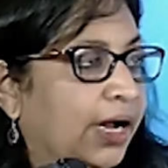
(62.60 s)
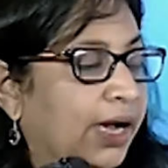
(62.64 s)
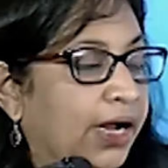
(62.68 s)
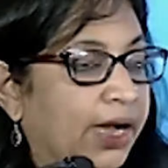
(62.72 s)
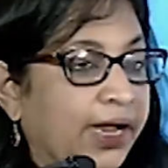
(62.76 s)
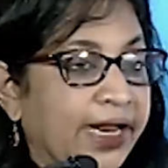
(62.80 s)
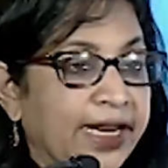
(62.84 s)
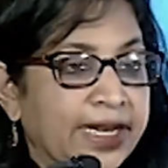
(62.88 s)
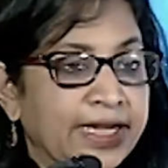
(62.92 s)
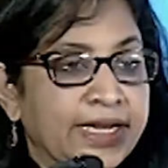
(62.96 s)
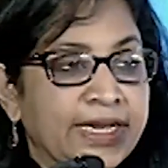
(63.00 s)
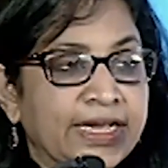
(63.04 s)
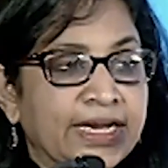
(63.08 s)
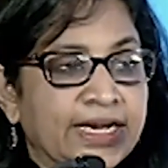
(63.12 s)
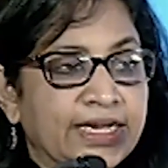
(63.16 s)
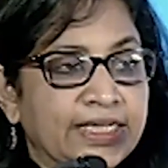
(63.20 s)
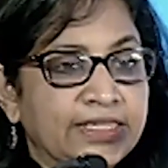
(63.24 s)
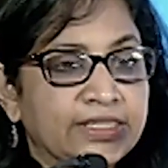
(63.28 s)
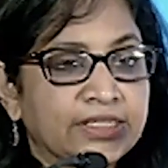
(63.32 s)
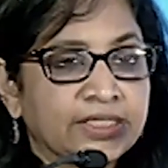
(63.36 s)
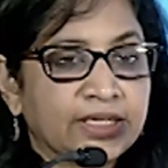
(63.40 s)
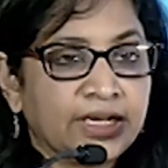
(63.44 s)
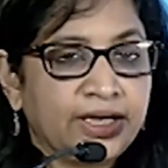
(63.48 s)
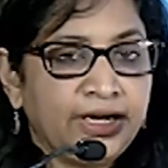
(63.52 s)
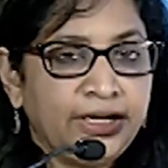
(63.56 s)

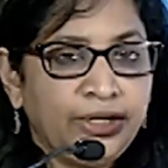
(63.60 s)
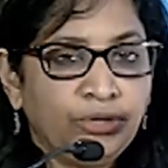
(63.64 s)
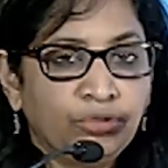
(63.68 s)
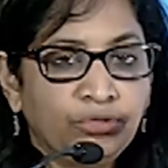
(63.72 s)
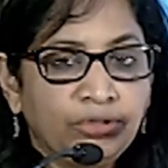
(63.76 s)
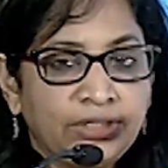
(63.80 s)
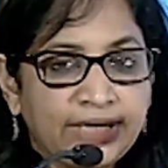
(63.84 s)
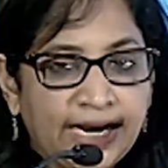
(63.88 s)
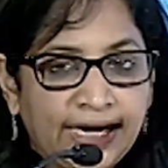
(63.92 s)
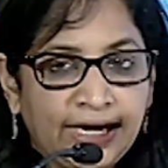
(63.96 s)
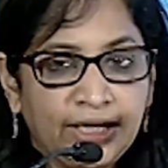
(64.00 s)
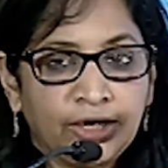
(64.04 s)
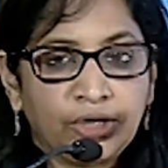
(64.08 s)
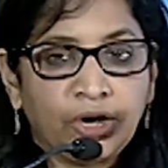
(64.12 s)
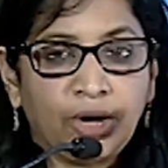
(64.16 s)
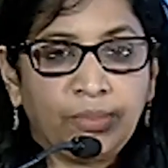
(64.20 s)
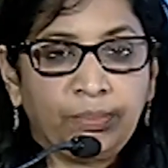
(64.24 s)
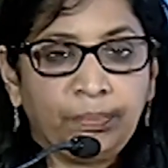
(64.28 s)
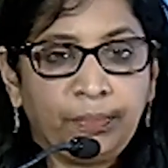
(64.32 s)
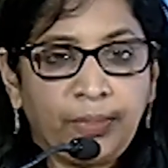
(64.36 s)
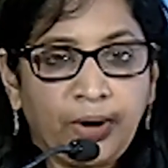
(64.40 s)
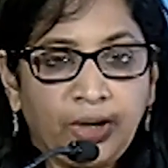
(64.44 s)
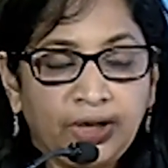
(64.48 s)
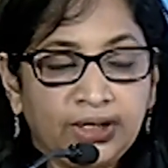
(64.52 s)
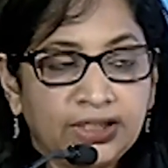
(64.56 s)
India's new
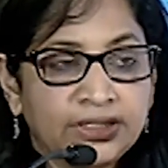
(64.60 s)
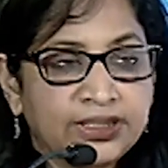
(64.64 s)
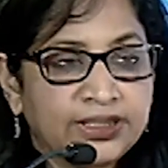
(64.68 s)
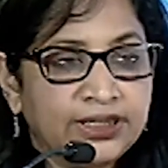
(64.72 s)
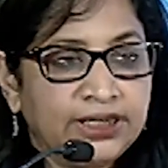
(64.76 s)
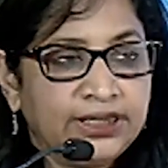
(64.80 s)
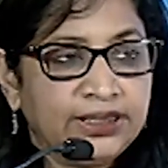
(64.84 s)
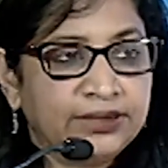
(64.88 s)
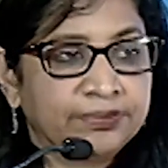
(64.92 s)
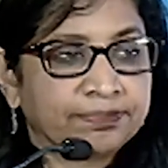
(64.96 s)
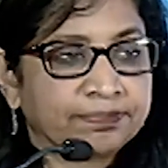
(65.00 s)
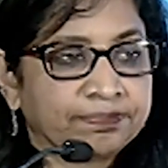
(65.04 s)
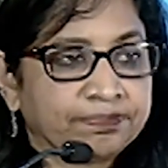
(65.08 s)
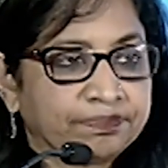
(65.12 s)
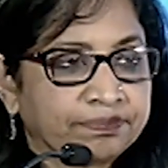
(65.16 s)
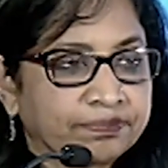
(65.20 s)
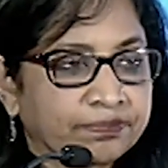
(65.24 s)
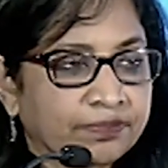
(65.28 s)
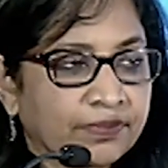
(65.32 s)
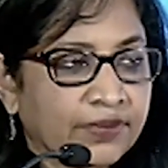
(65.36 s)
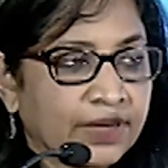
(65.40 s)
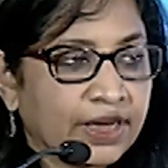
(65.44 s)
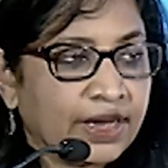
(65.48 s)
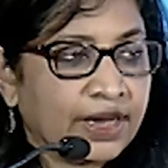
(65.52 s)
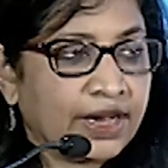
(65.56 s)
telecom policy,
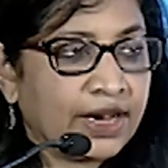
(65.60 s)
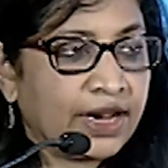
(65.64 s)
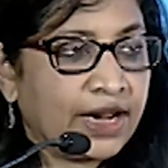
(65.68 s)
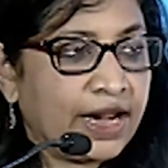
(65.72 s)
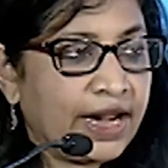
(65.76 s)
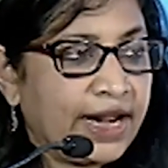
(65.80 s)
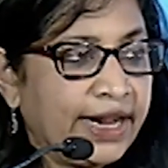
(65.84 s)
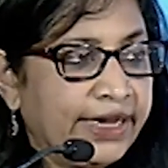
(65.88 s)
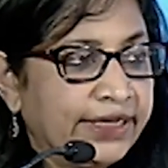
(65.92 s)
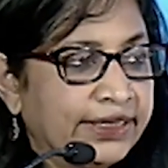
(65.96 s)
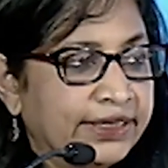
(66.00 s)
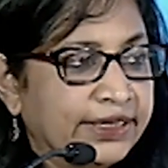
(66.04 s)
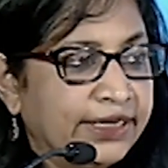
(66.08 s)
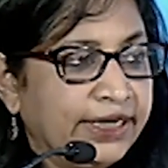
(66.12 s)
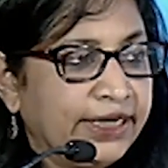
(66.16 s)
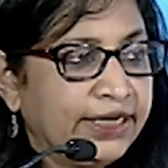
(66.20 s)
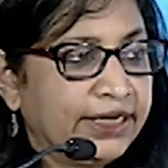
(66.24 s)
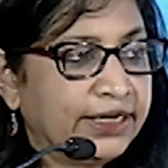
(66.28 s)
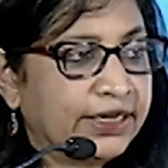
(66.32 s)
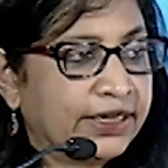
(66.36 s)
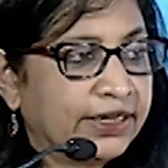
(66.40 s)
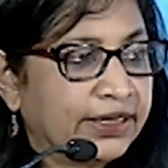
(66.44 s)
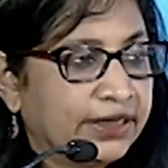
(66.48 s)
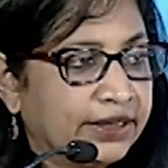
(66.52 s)
I think